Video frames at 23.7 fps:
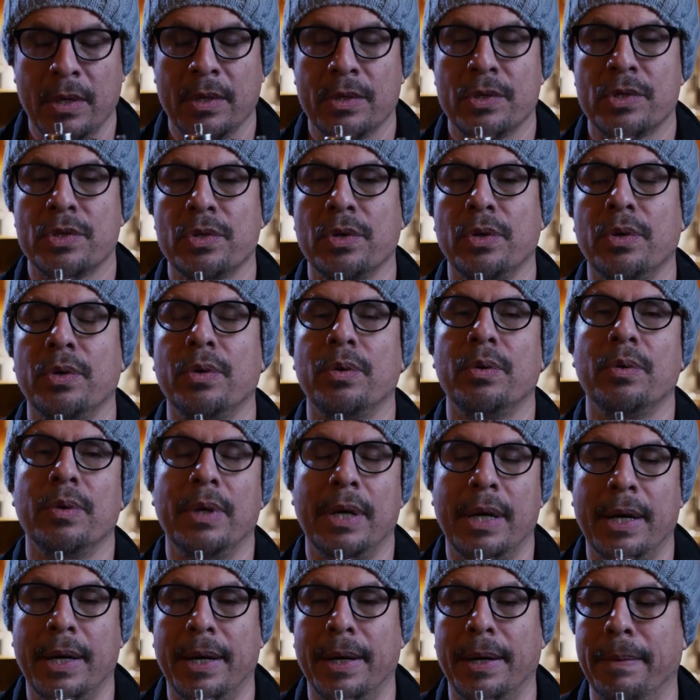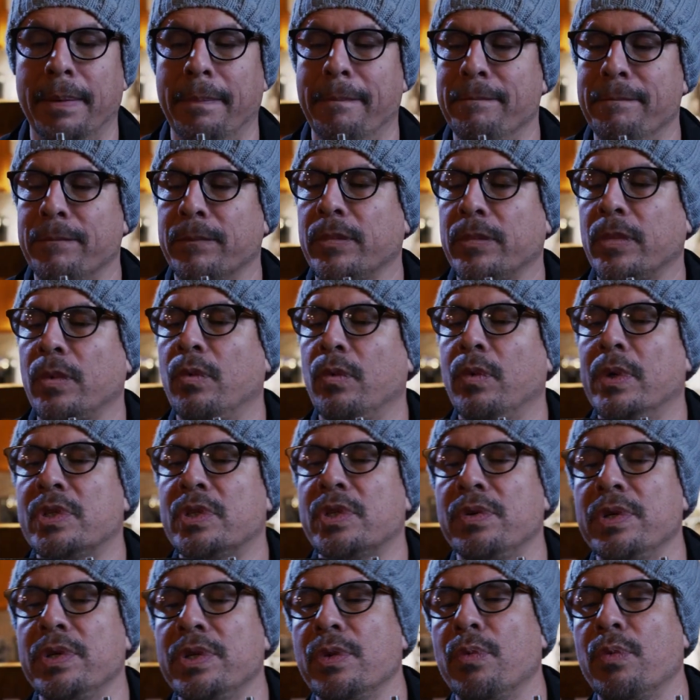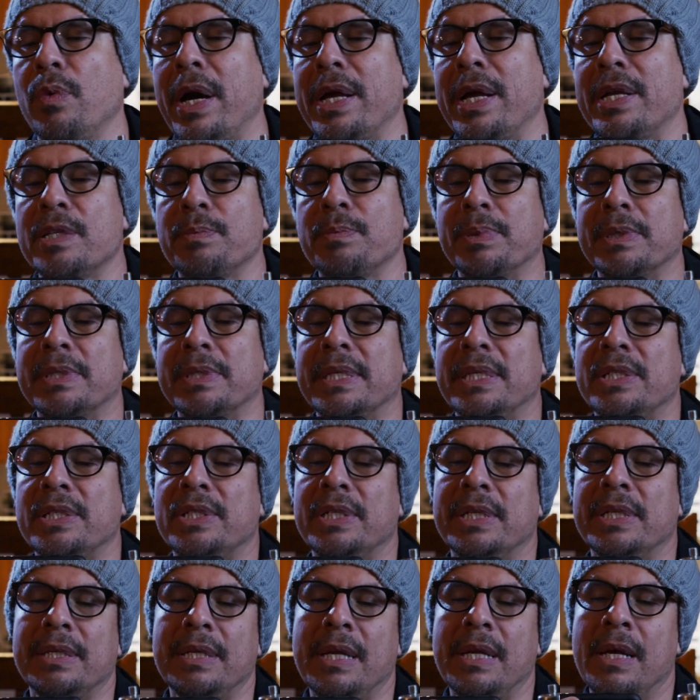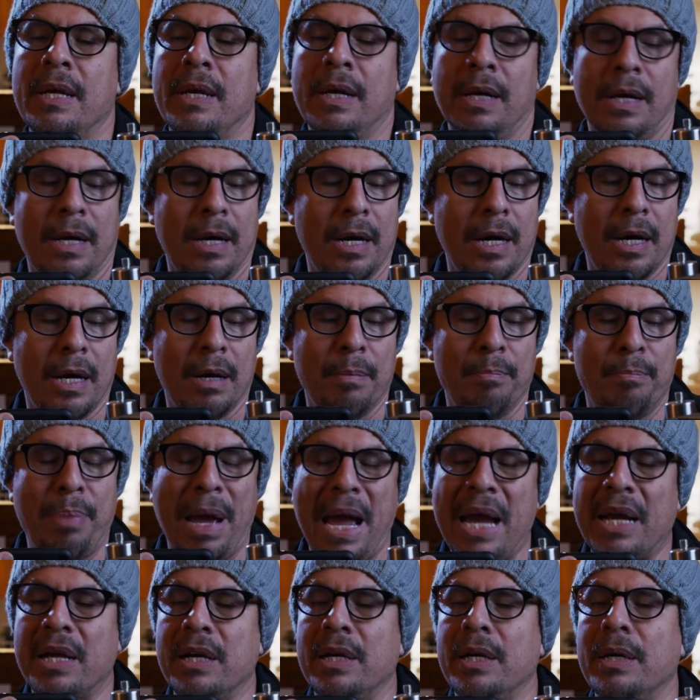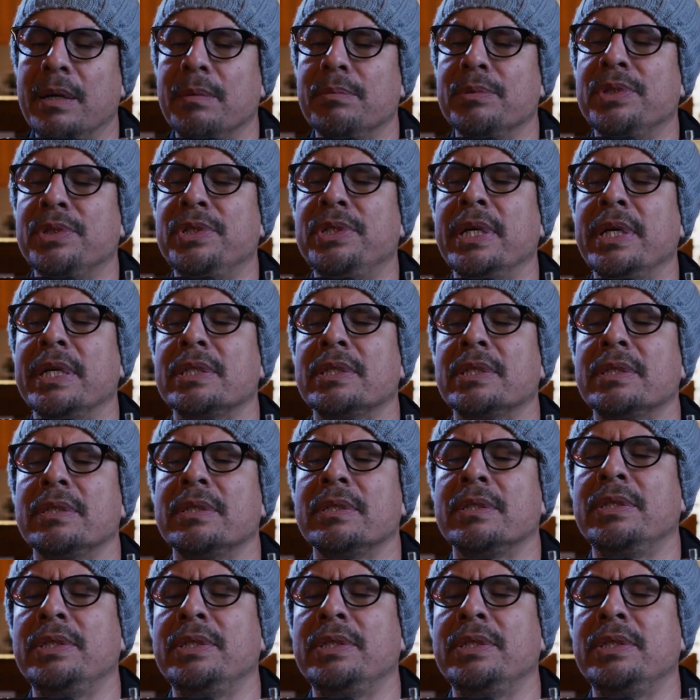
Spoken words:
So once you're in your widest position, back up just